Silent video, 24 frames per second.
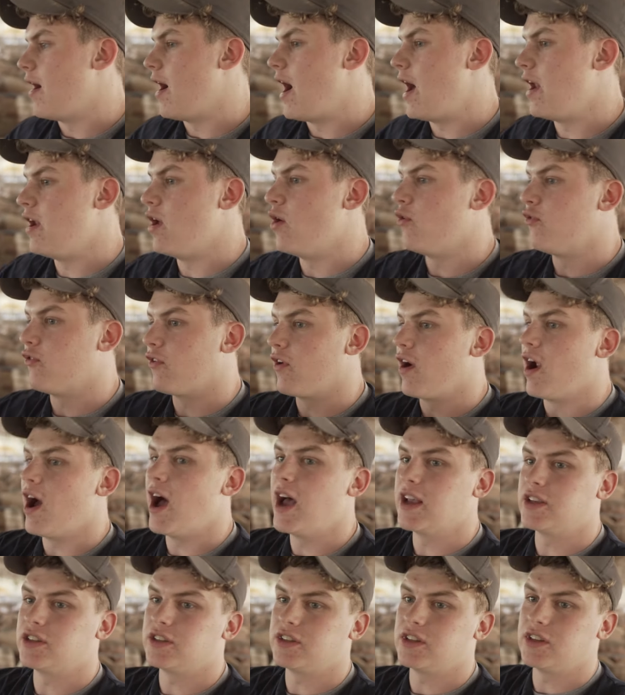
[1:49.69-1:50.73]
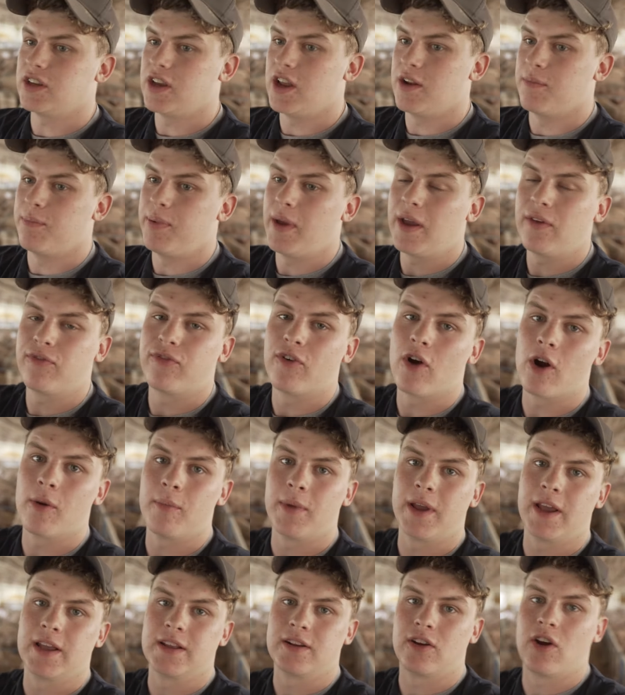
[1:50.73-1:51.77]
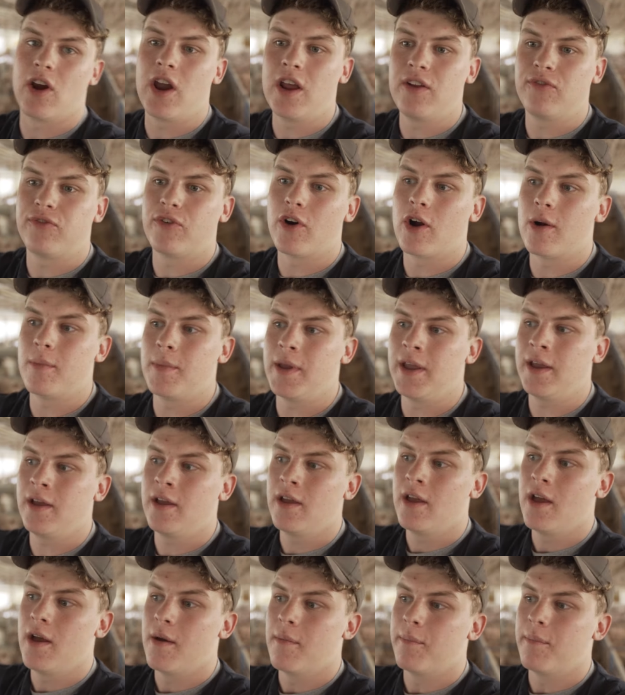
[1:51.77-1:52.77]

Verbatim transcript: I know for us, in pig farming and grain farming,